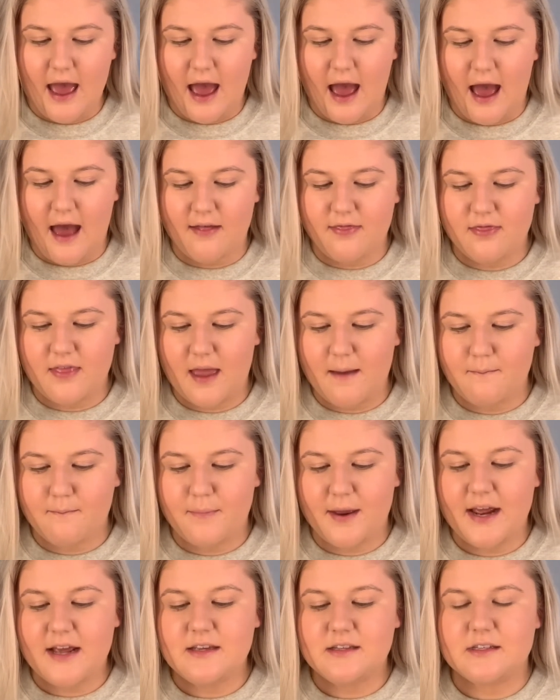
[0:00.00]
and then
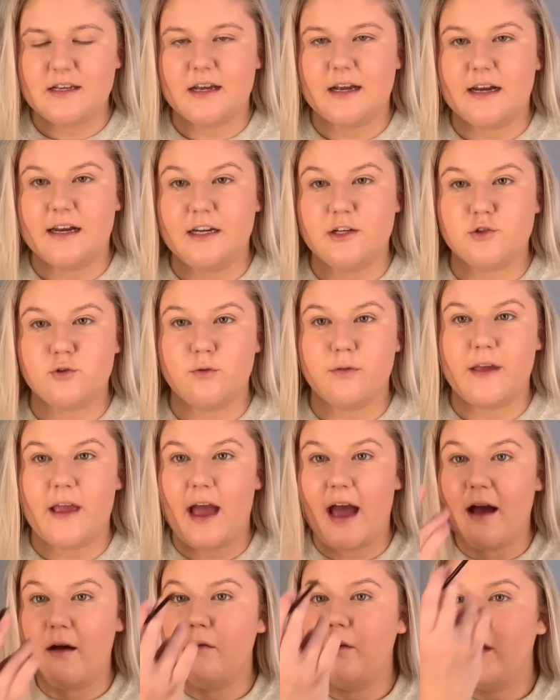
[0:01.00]
basically draw the
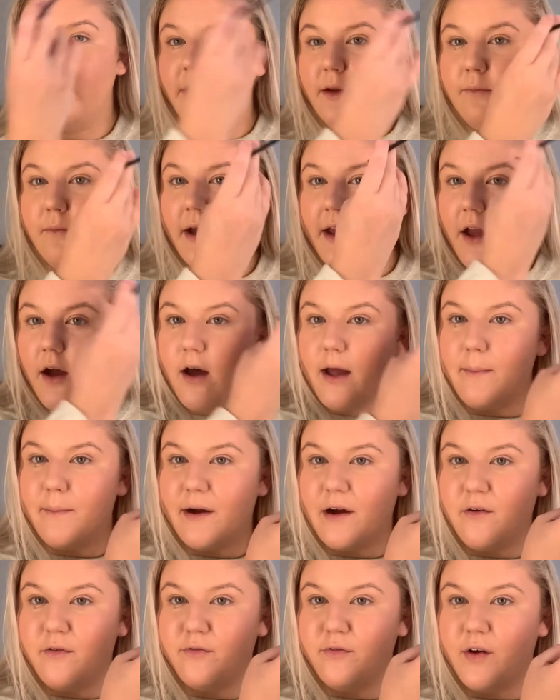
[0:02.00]
outline of my
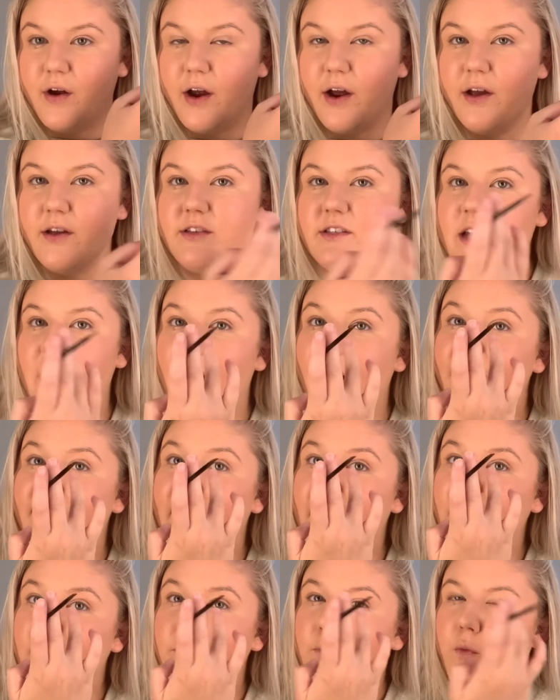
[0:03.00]
eyebrow first, and
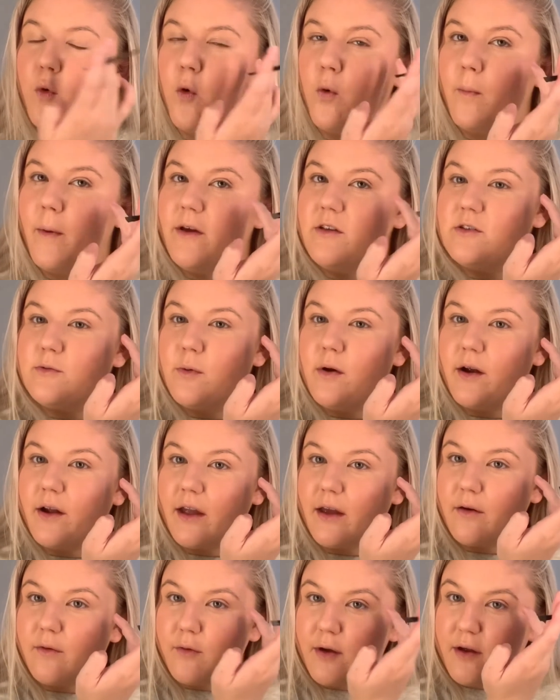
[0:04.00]
then almost
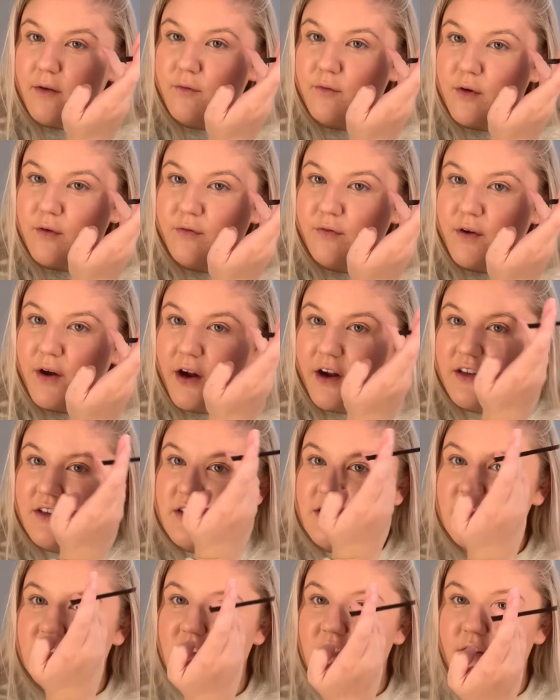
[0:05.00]
work
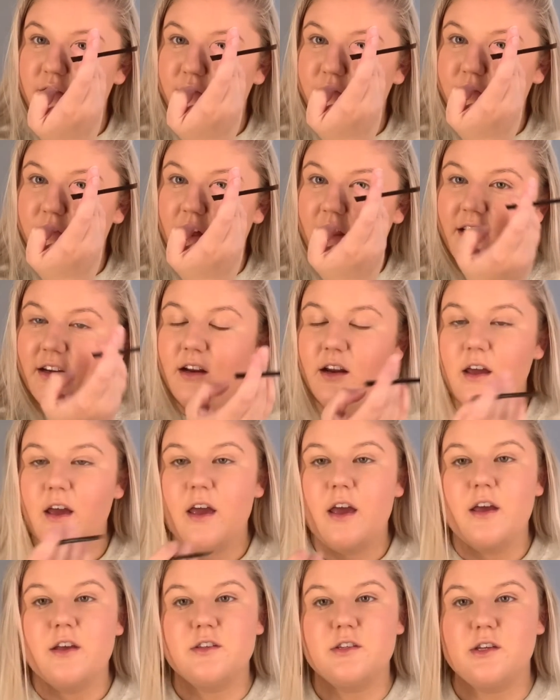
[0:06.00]
reverse to the front
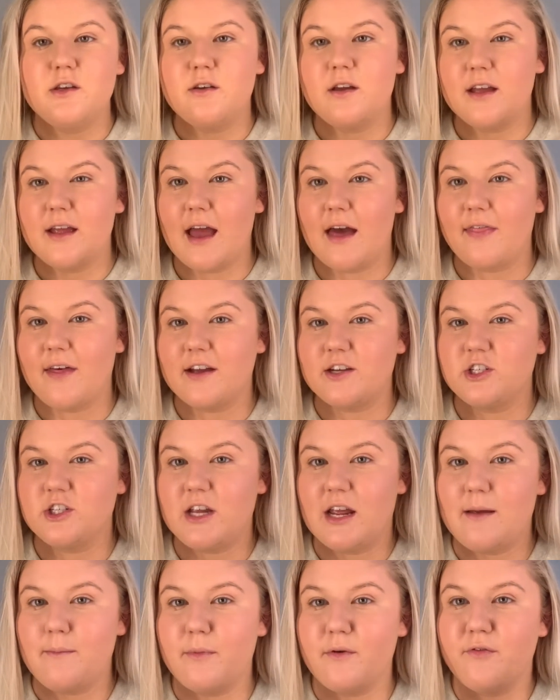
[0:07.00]
so you can get that
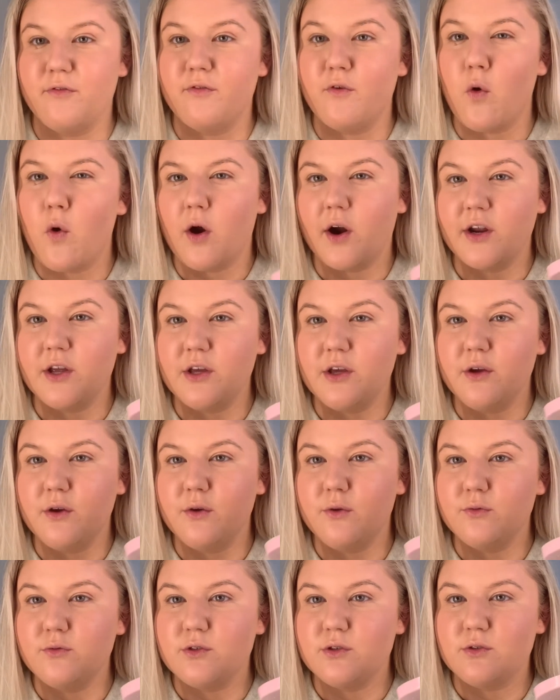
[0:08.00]
shape before
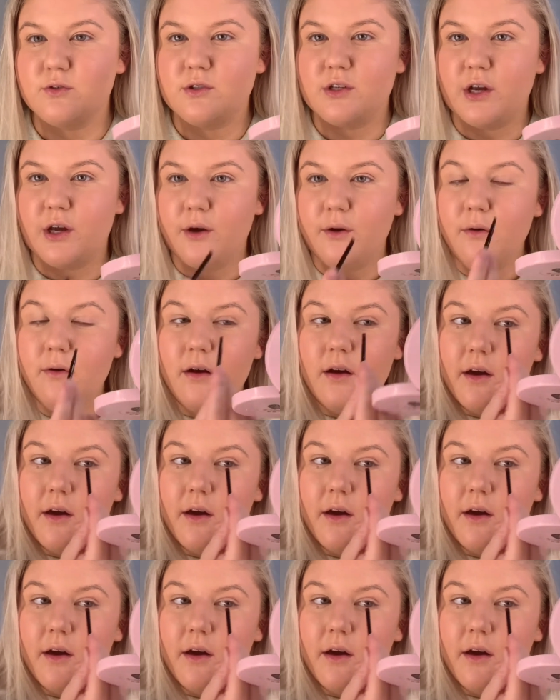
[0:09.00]
you do.